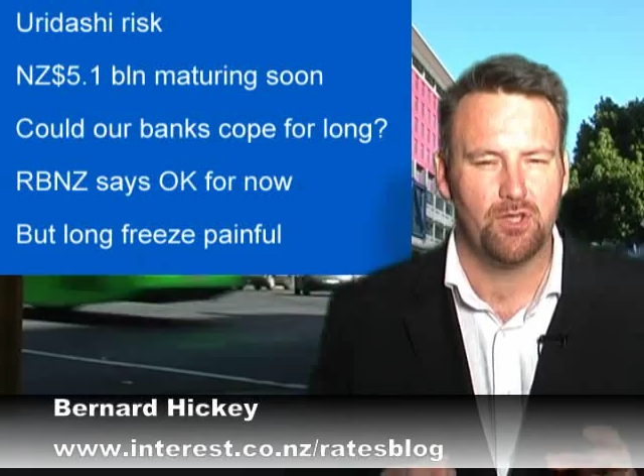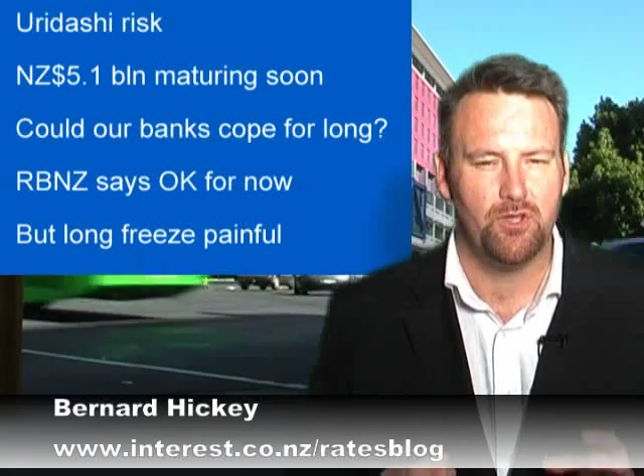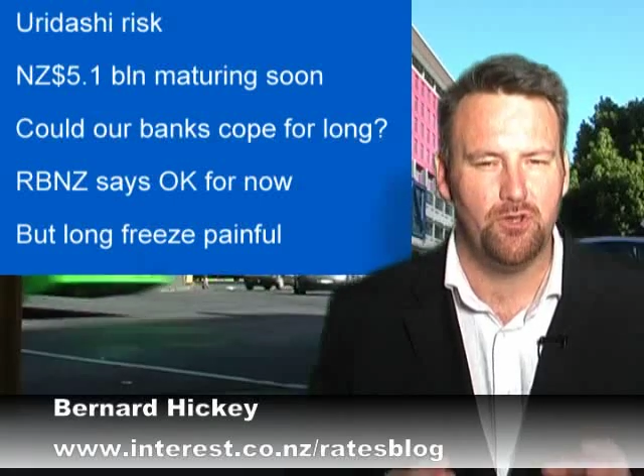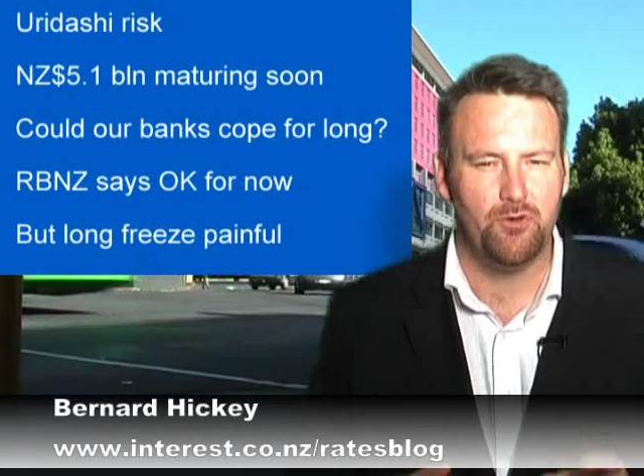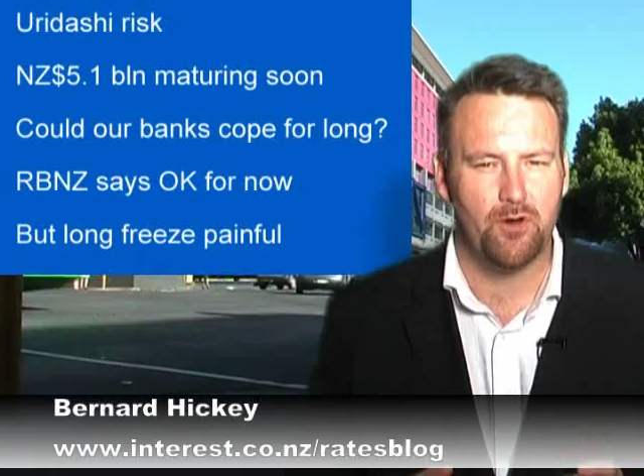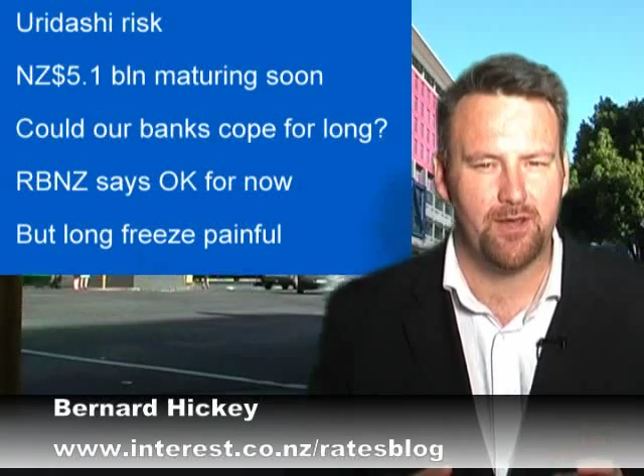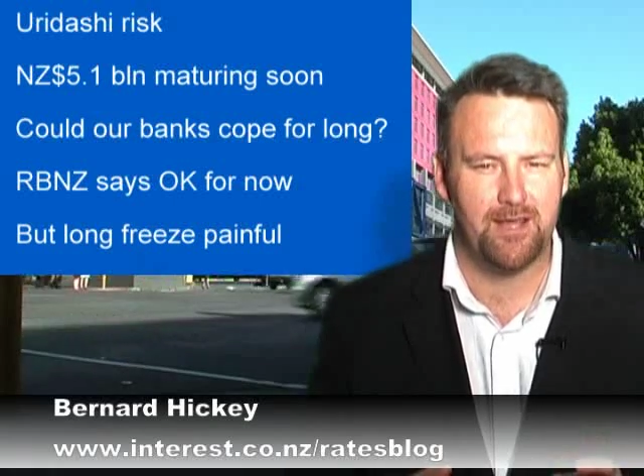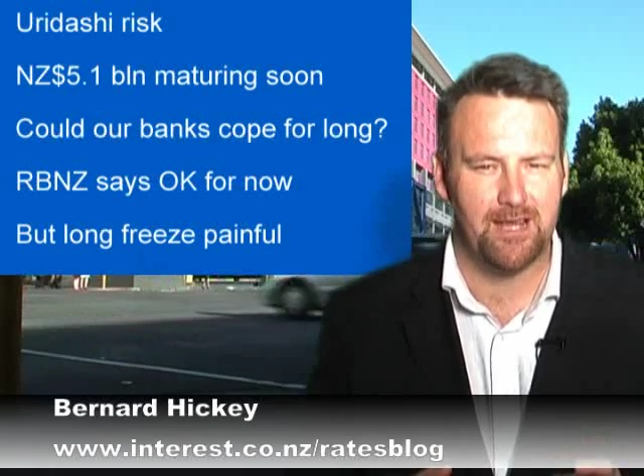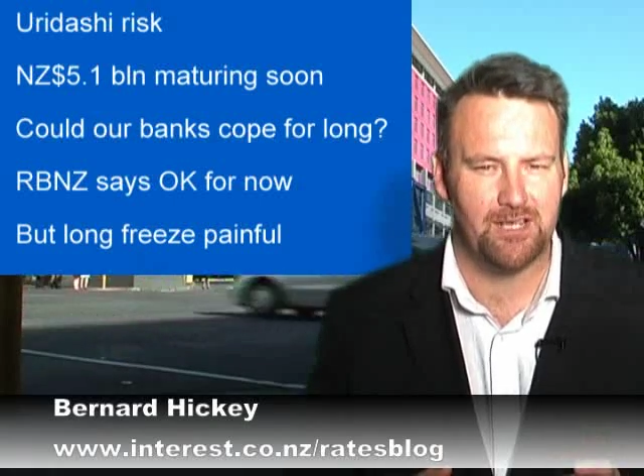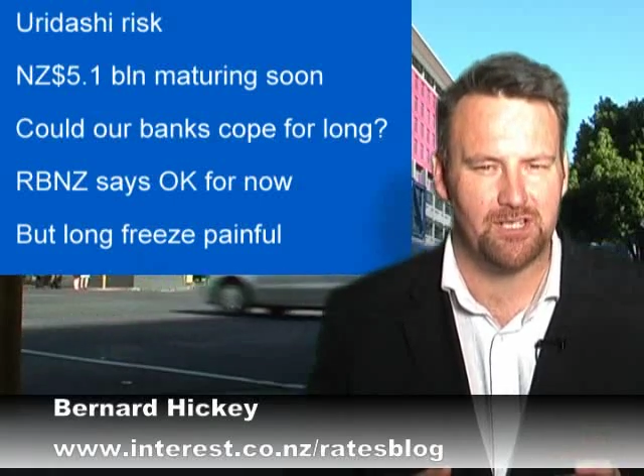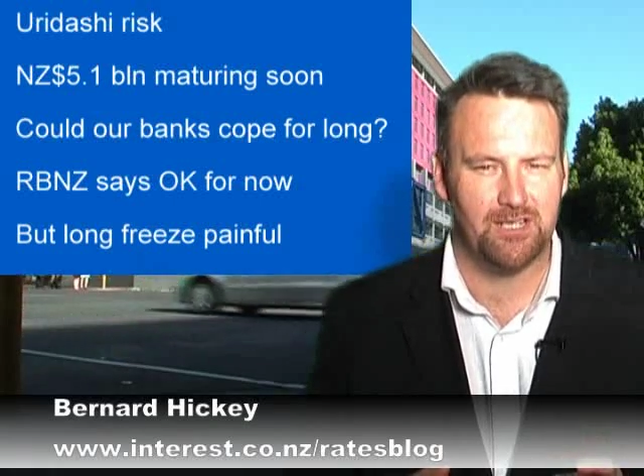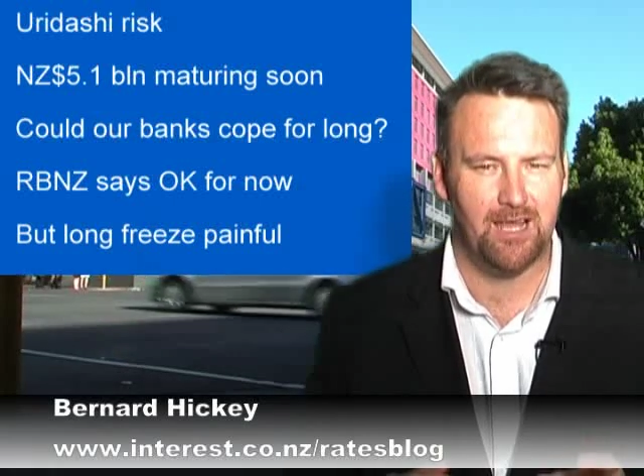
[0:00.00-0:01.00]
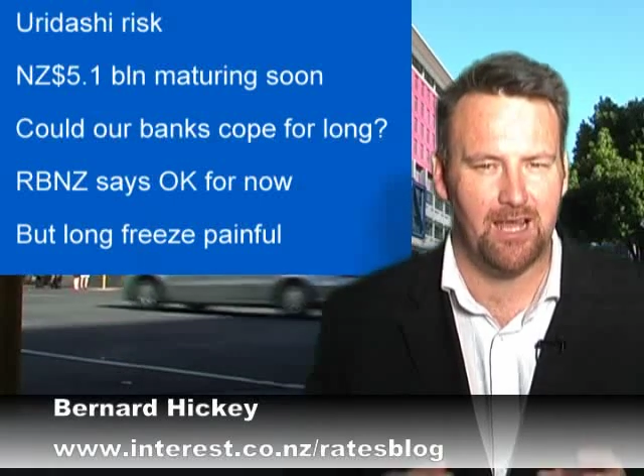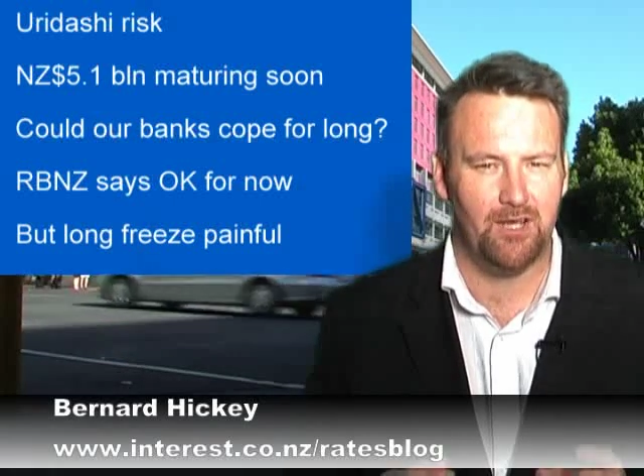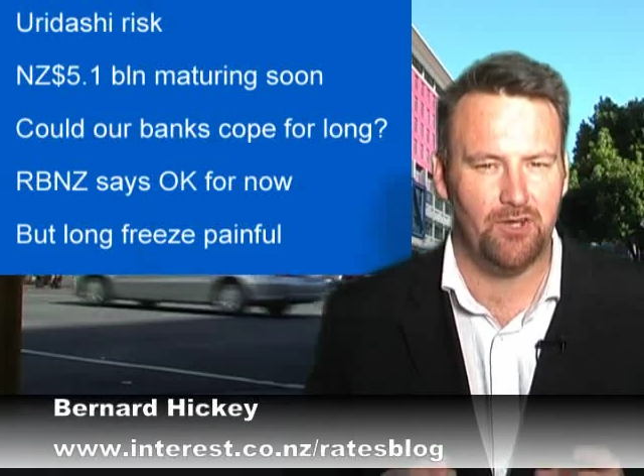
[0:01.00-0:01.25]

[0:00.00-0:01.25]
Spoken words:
Uridashi and